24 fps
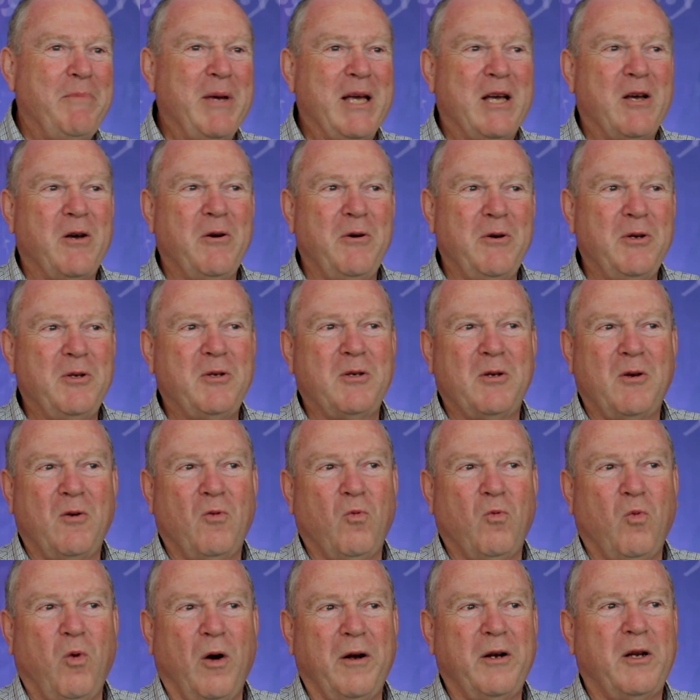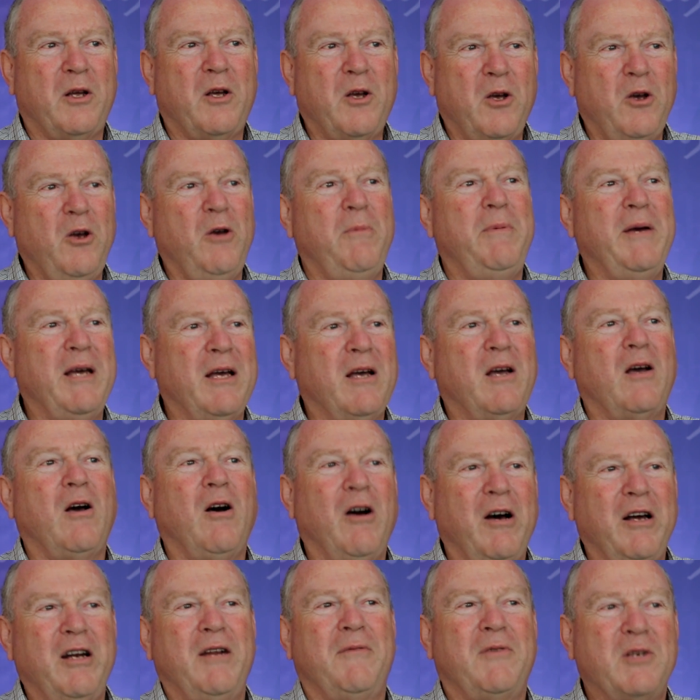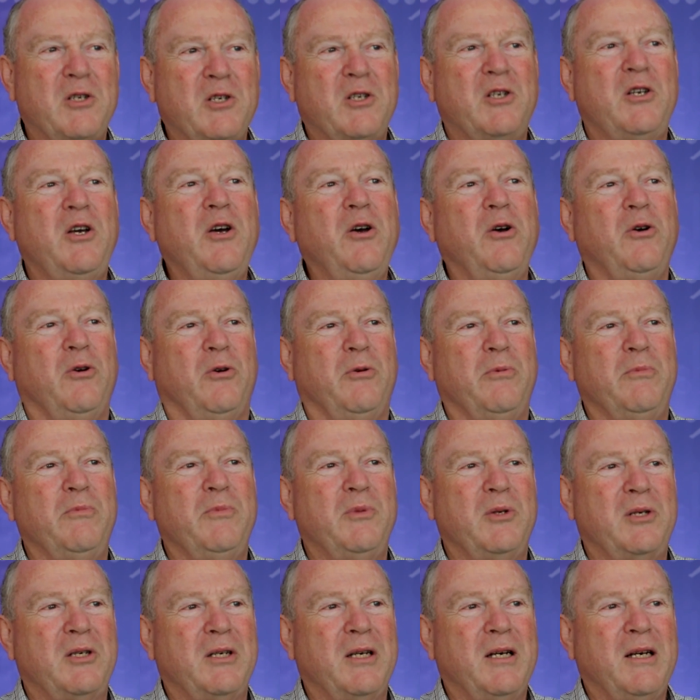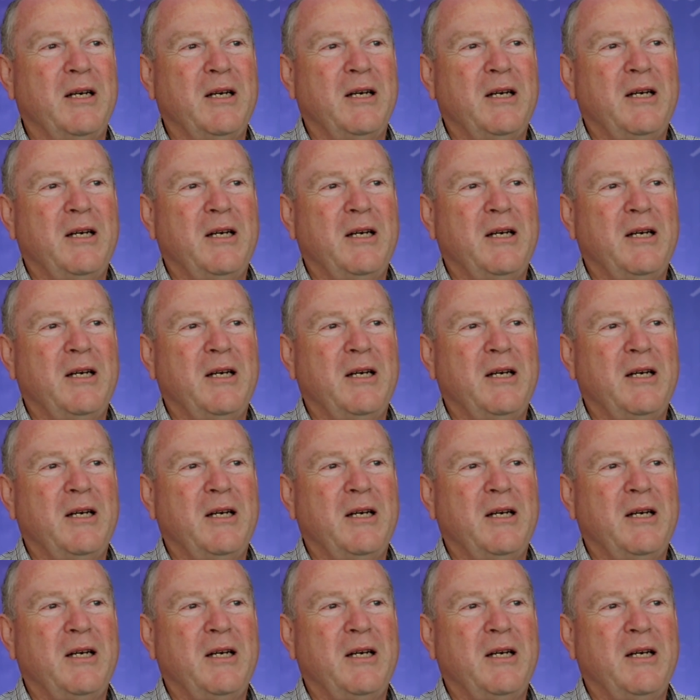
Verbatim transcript: Because what Cubic kind of assumes